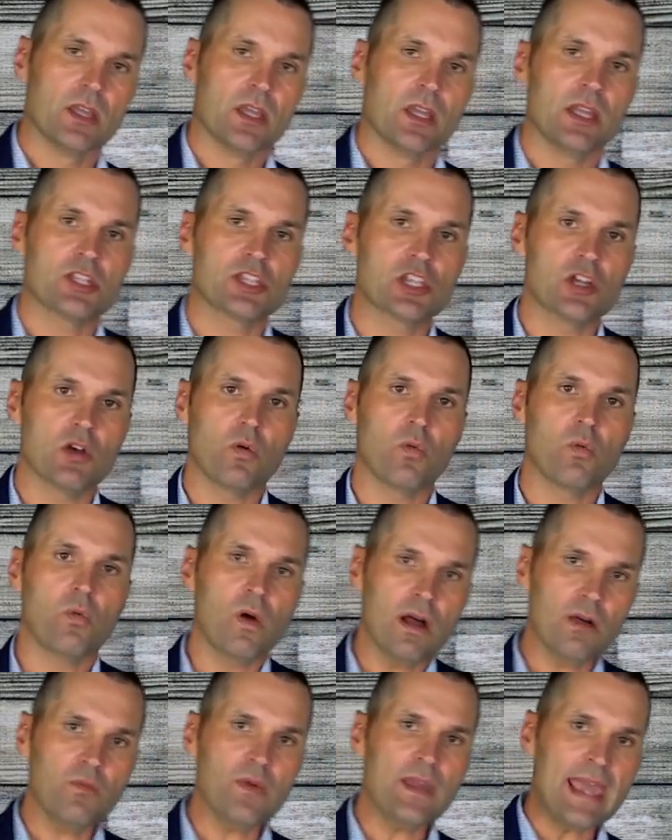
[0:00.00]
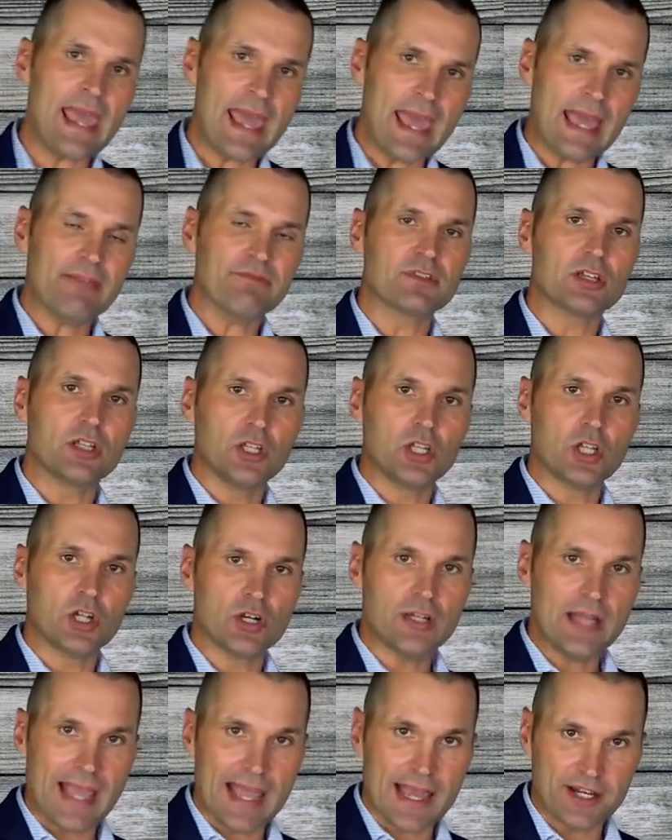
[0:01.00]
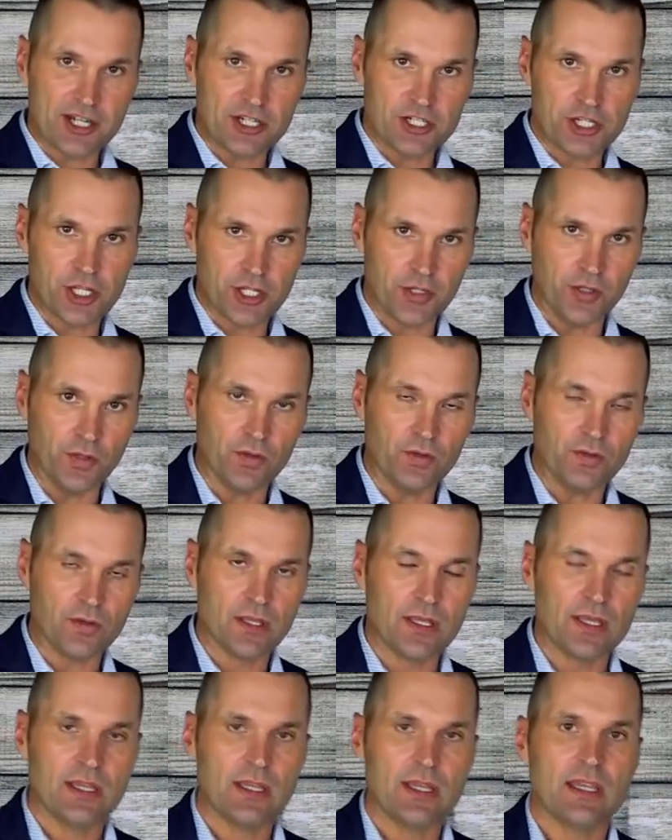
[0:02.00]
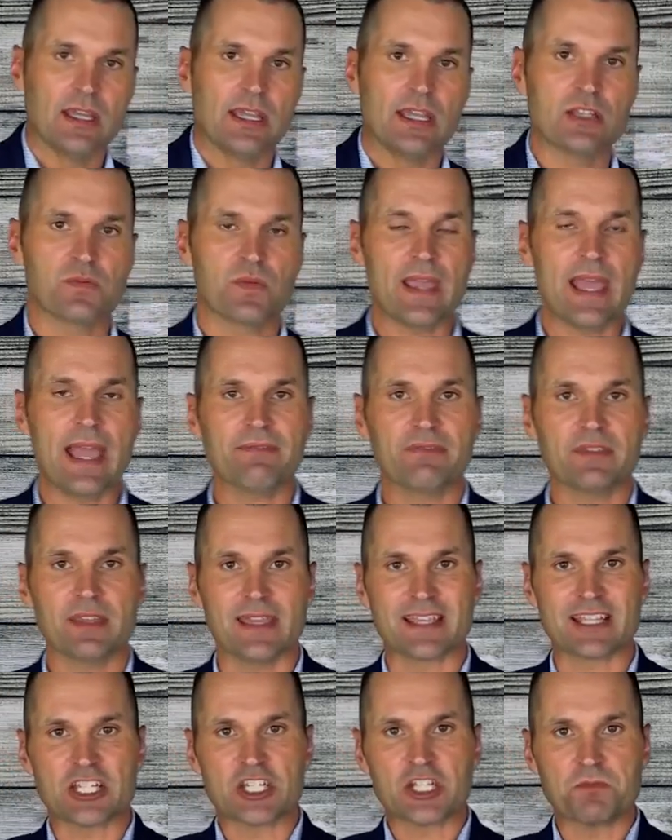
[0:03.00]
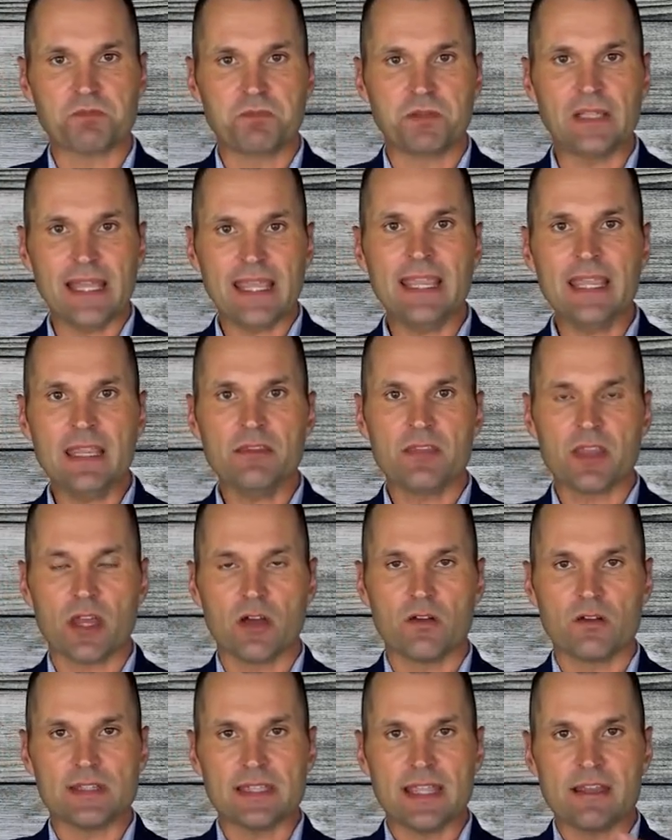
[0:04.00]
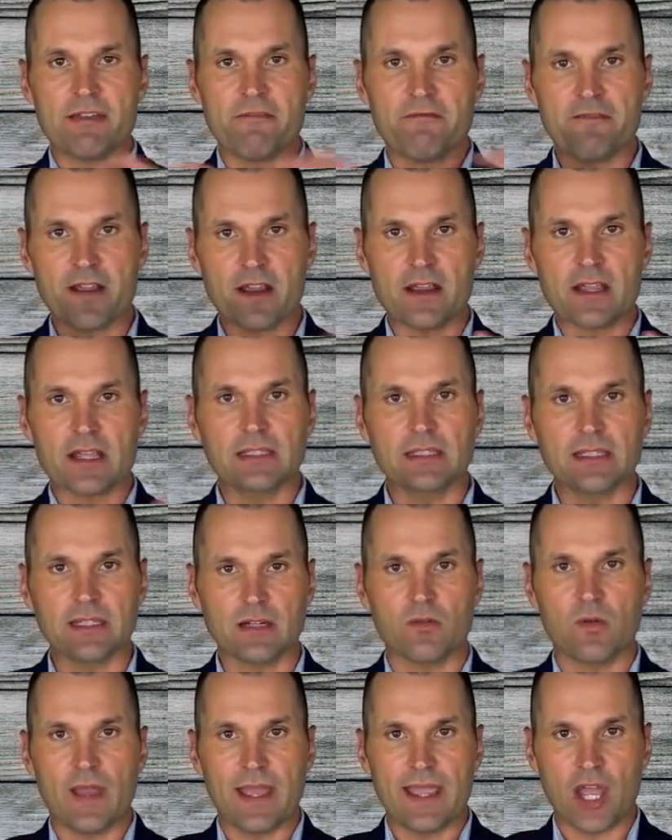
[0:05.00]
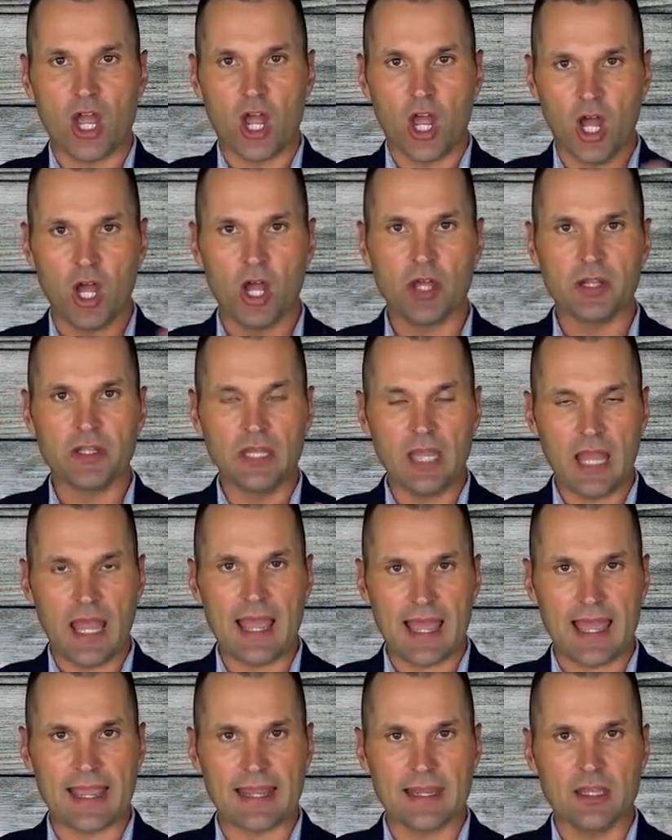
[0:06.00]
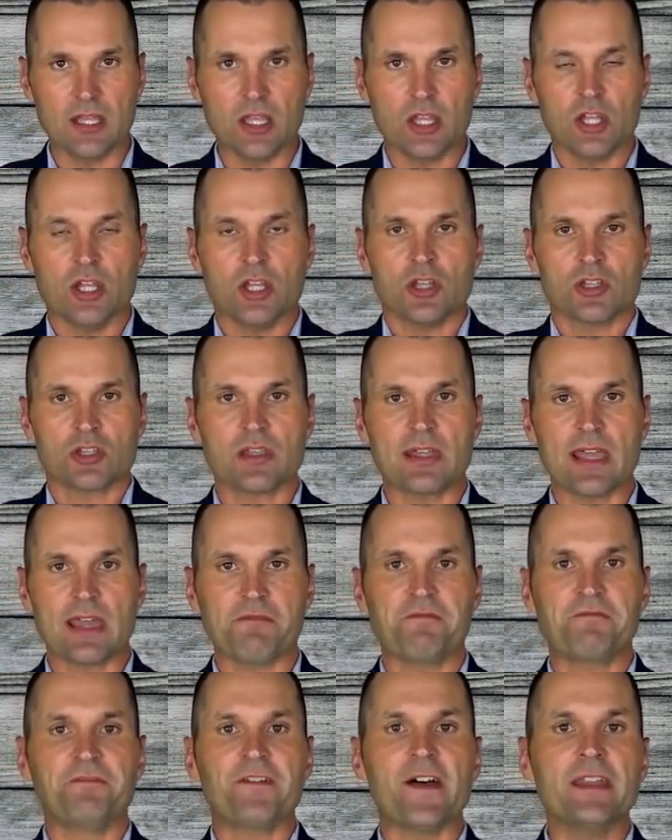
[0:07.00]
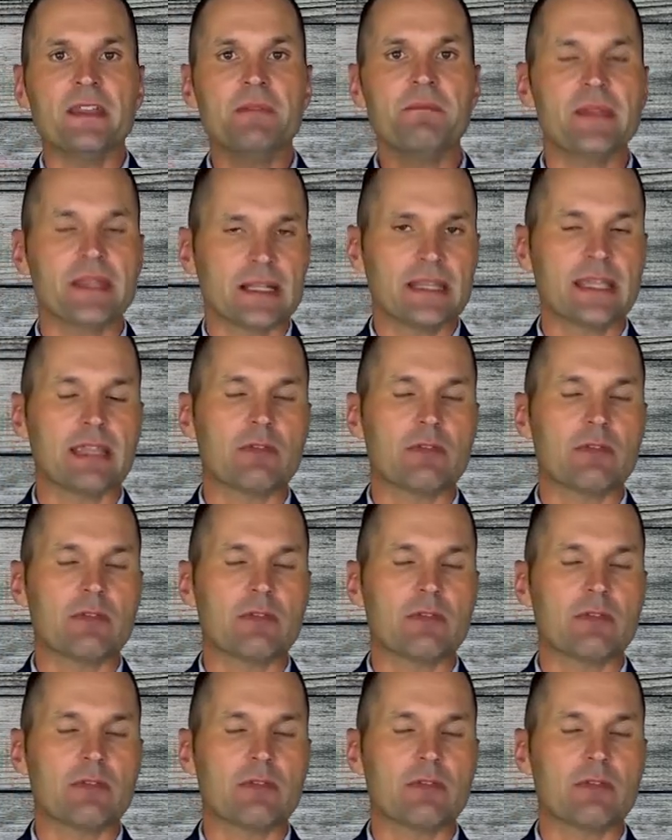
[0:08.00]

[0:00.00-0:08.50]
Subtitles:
And so what we have to learn how to do is we have to explain those in a very clear way online so that fundamentally